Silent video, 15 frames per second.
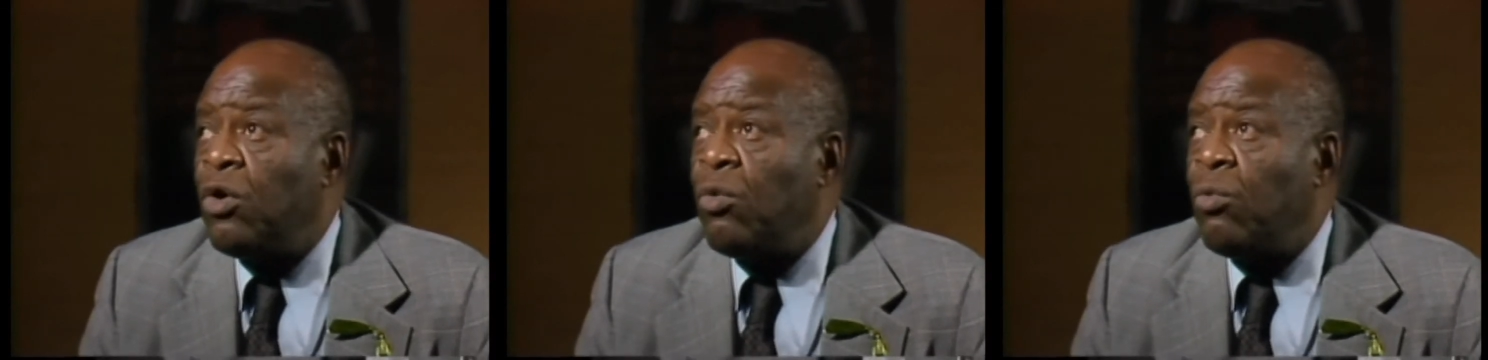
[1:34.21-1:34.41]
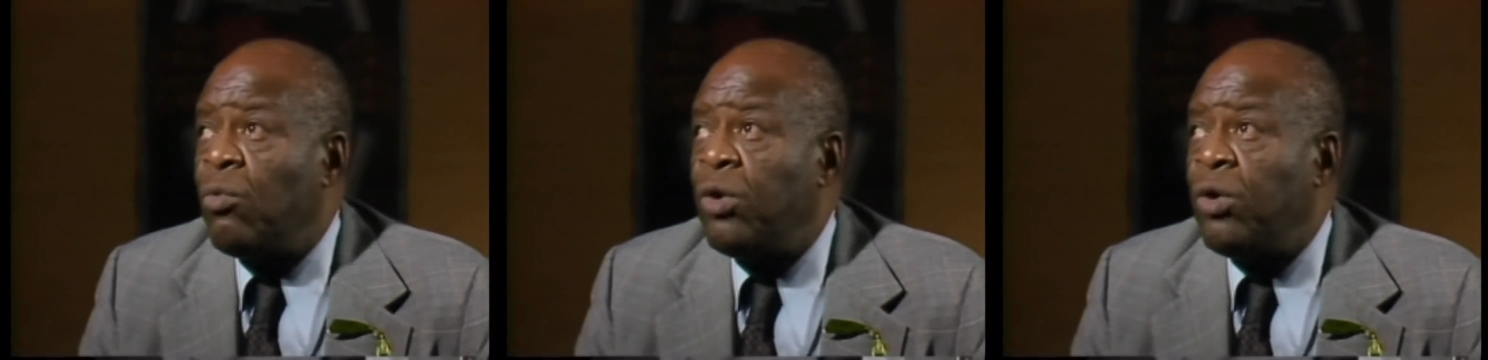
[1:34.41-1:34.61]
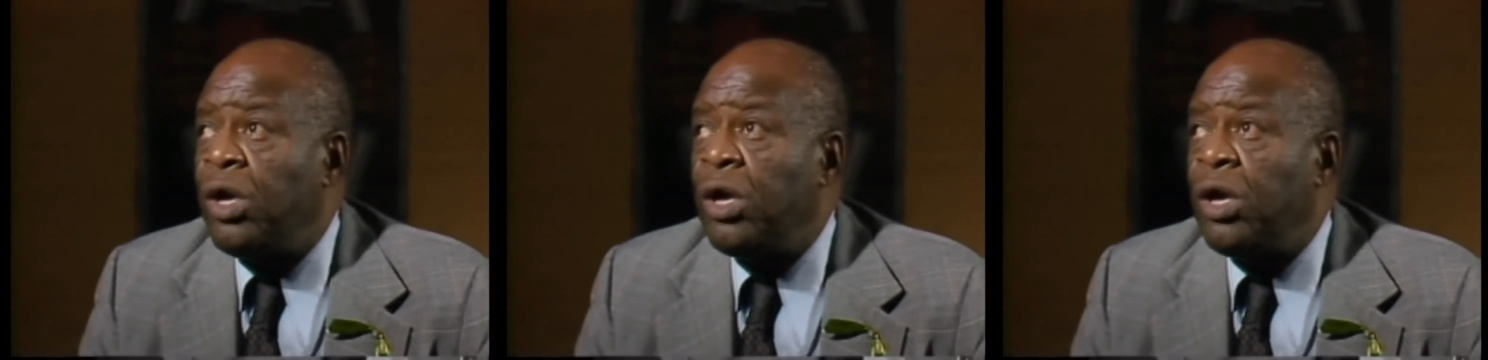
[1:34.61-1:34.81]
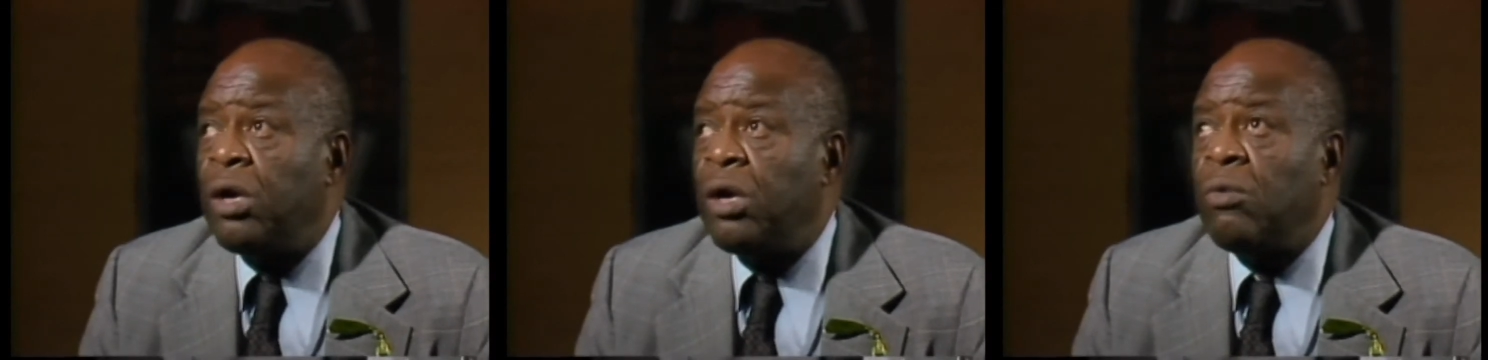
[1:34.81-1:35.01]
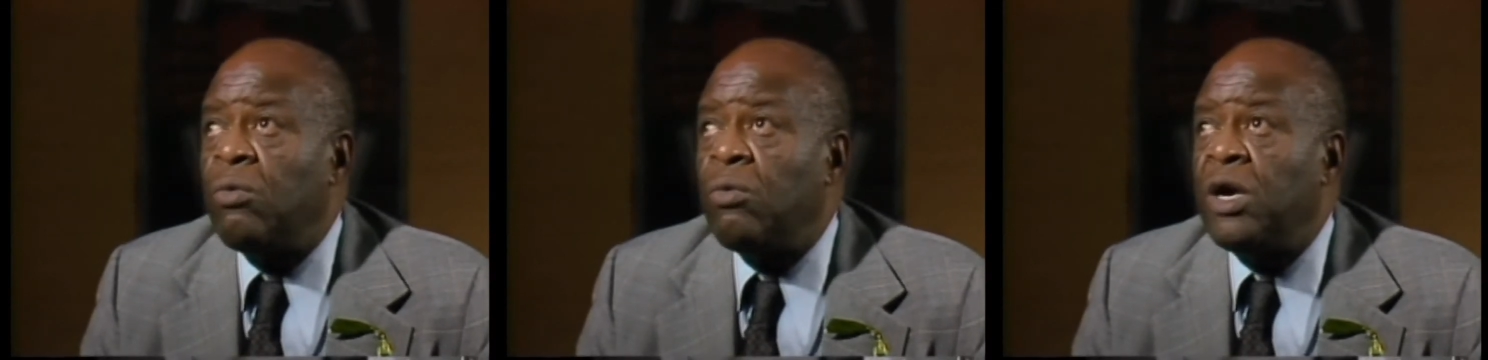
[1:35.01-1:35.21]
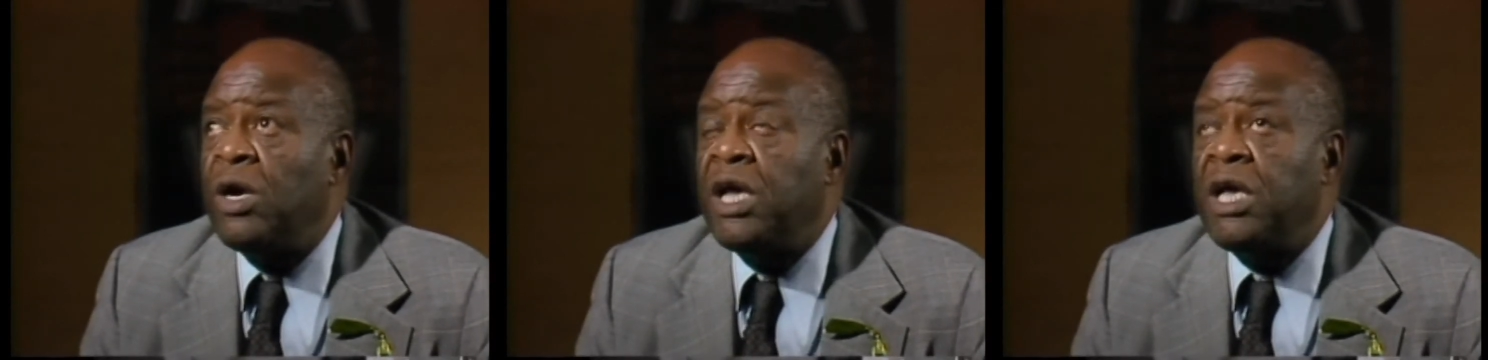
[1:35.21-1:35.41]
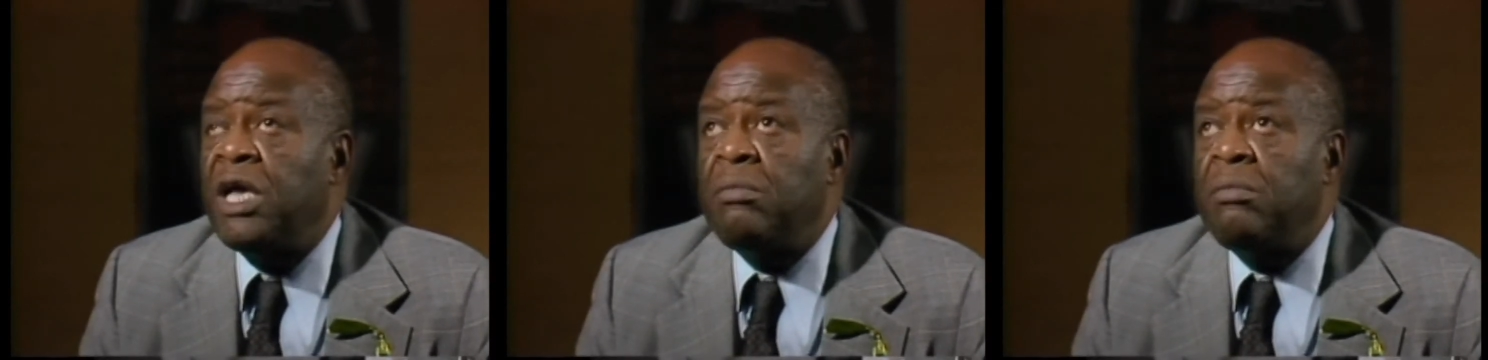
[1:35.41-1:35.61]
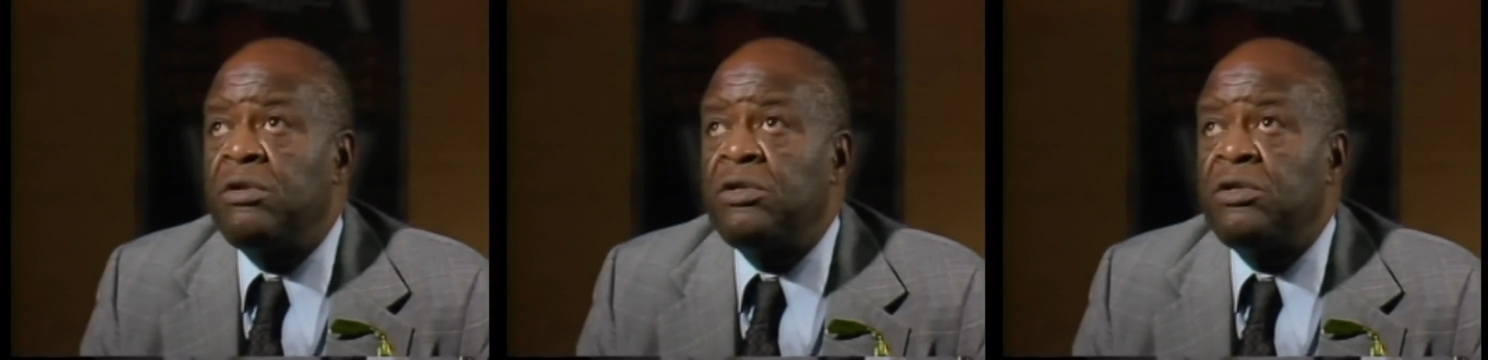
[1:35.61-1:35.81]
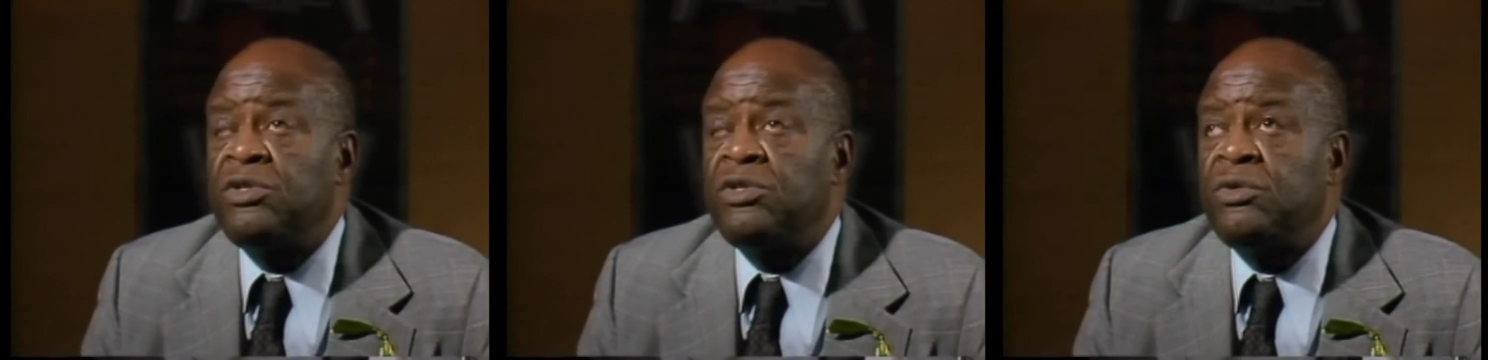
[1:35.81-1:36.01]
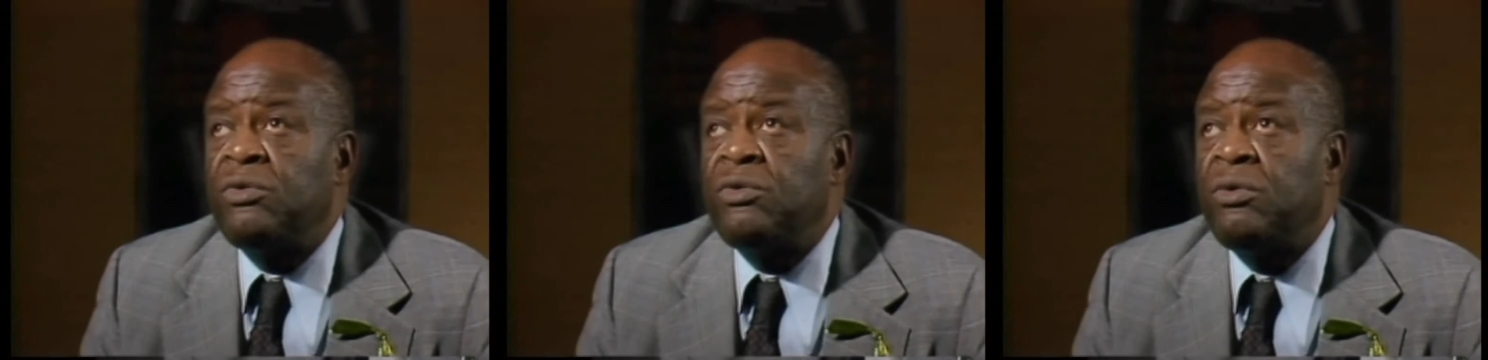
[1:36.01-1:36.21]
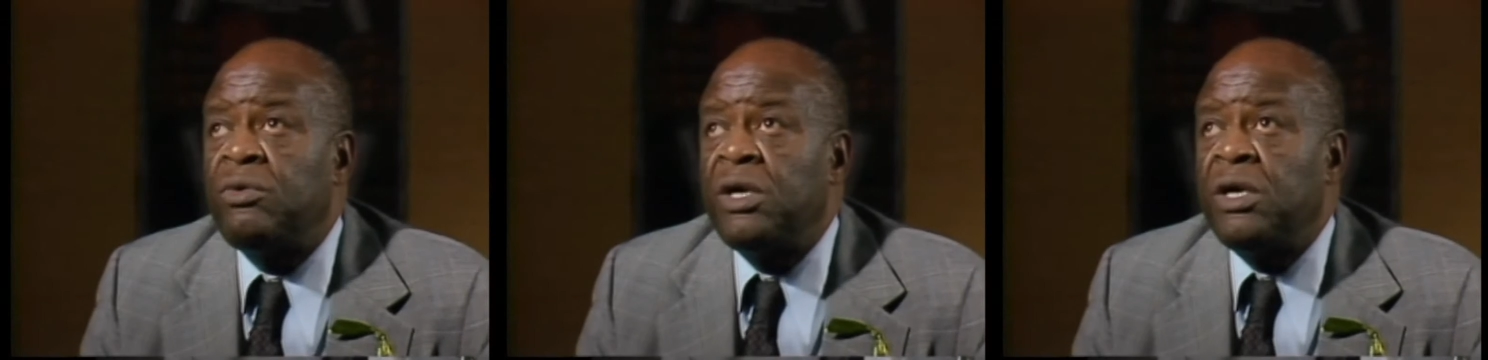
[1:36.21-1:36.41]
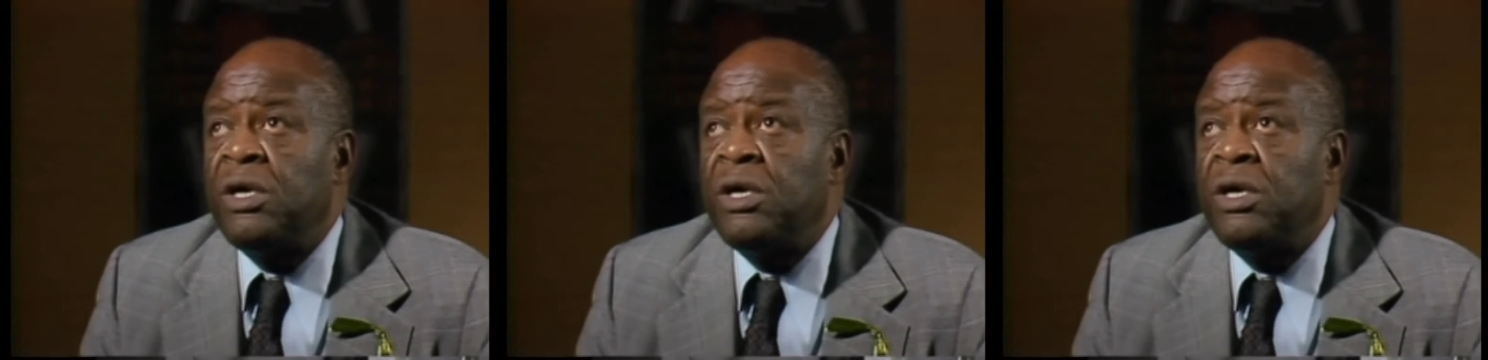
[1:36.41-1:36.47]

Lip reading: We were able to